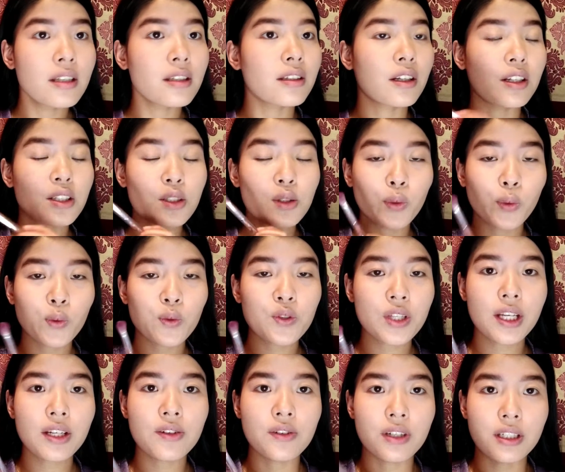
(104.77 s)
There is no
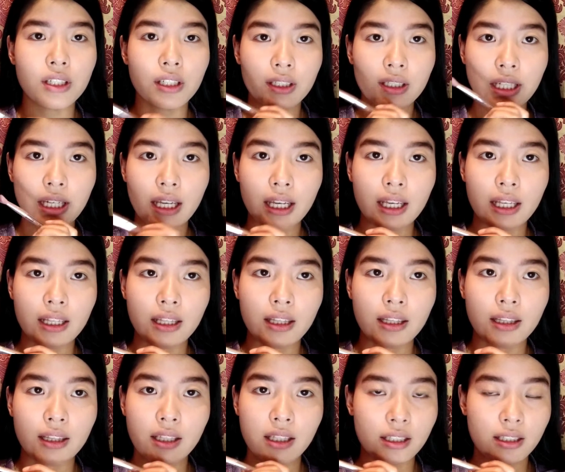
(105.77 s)
shade written
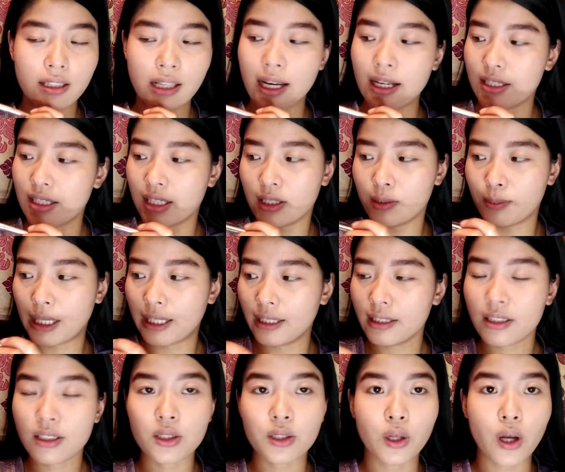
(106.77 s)
in this eyeshadow
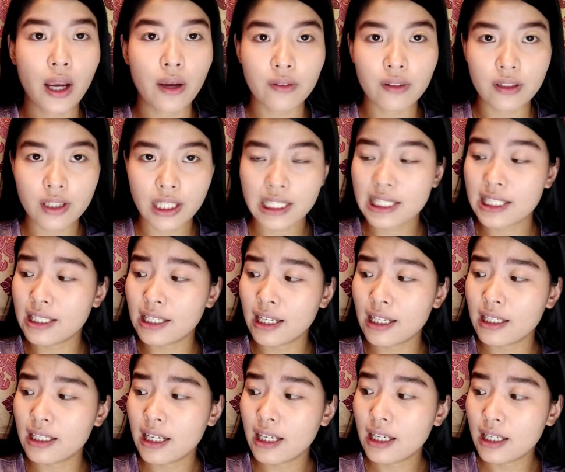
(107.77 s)
palette, so I will just
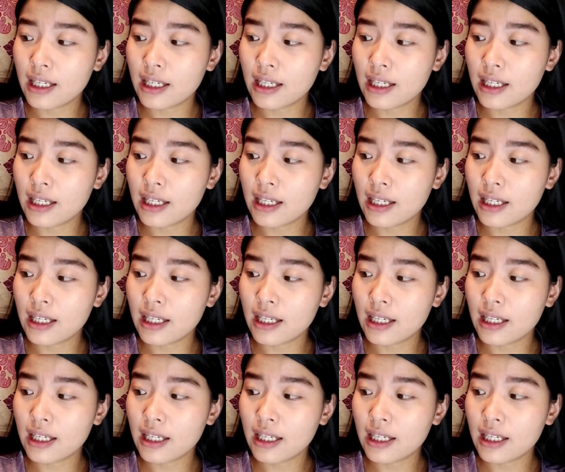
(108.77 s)
say it